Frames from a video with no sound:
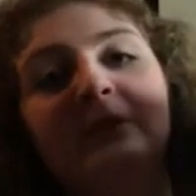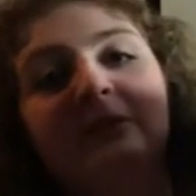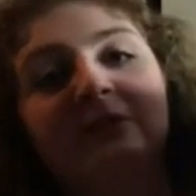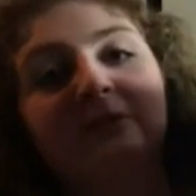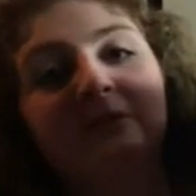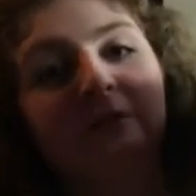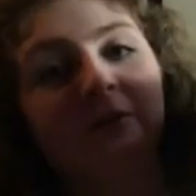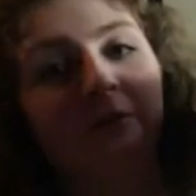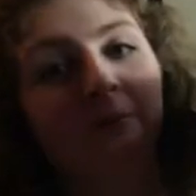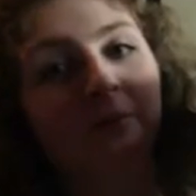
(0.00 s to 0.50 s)

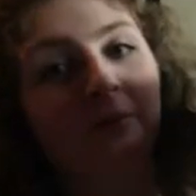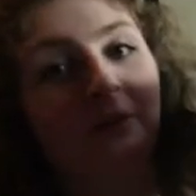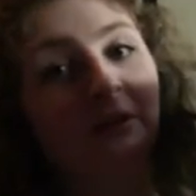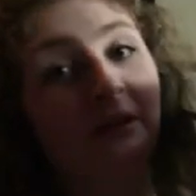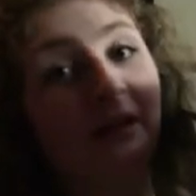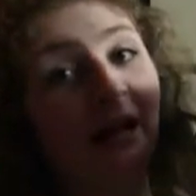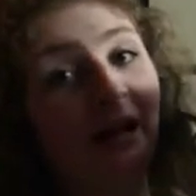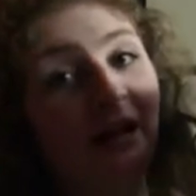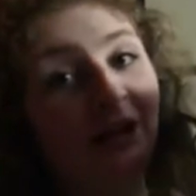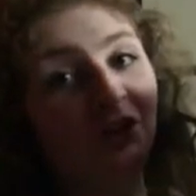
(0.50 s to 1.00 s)
beautiful
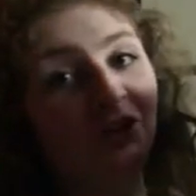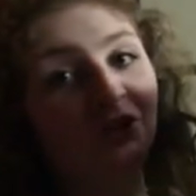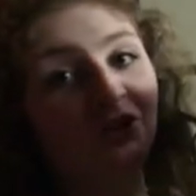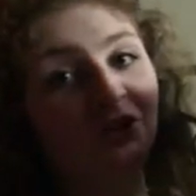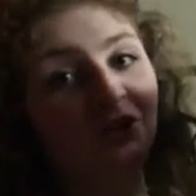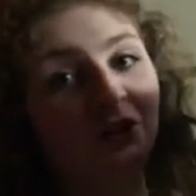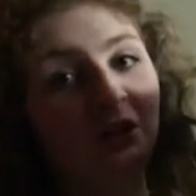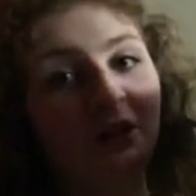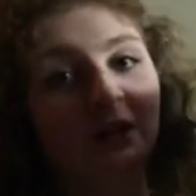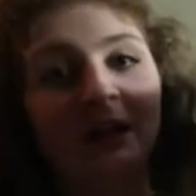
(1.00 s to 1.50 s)

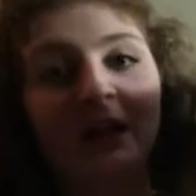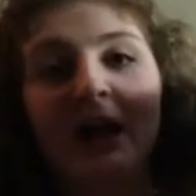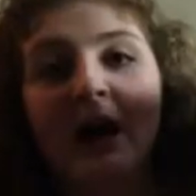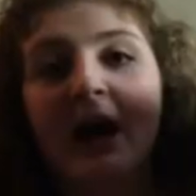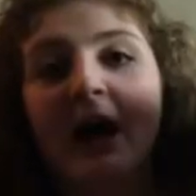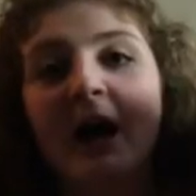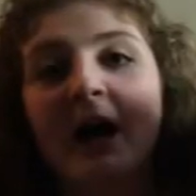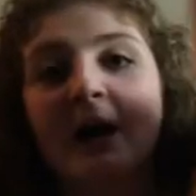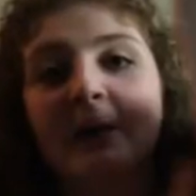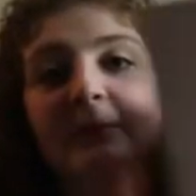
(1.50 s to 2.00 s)
blush,
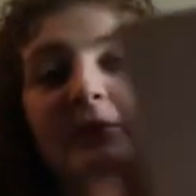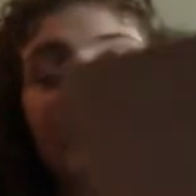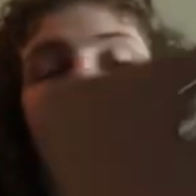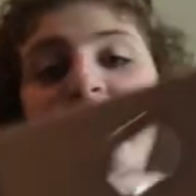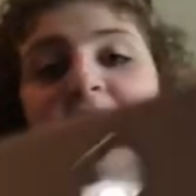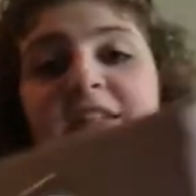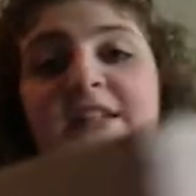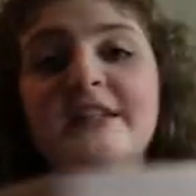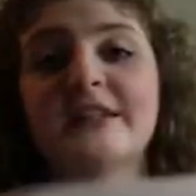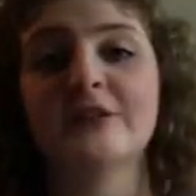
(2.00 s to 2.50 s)
um,
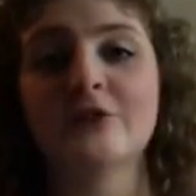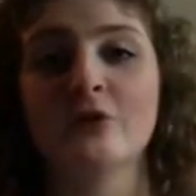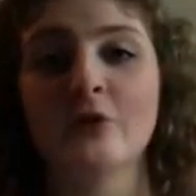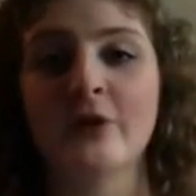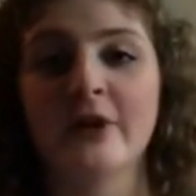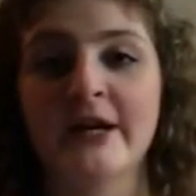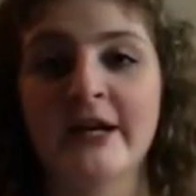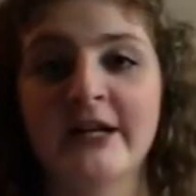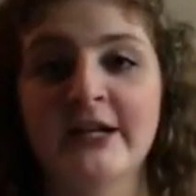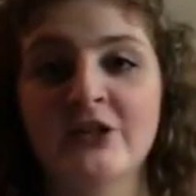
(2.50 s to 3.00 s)
closet
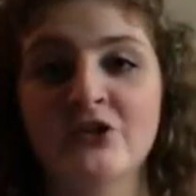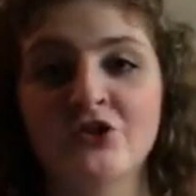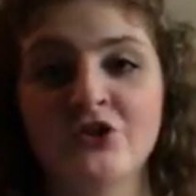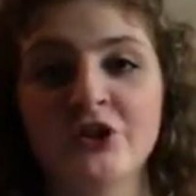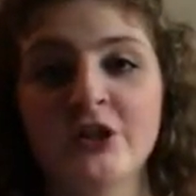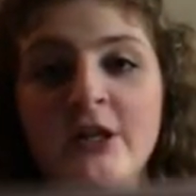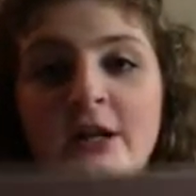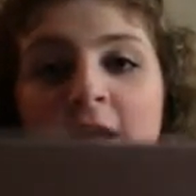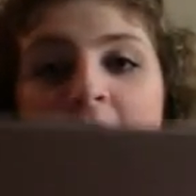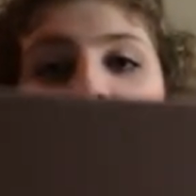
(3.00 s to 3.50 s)

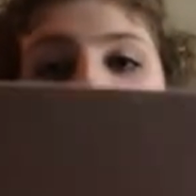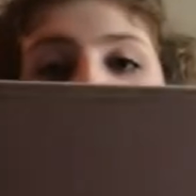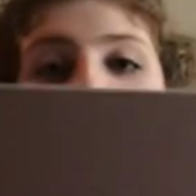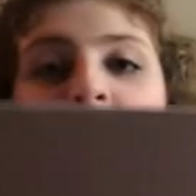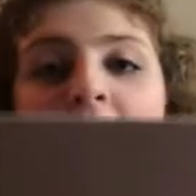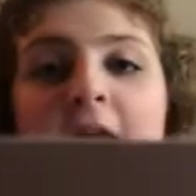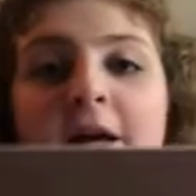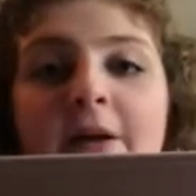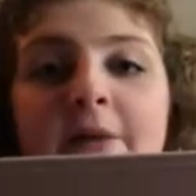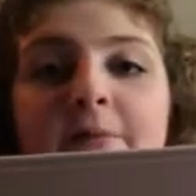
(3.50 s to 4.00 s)
storage.
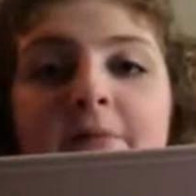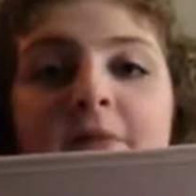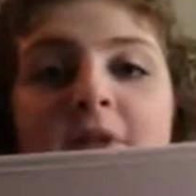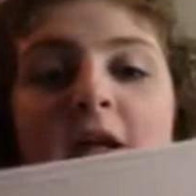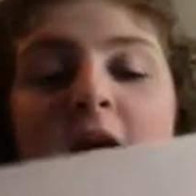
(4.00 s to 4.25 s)
Um,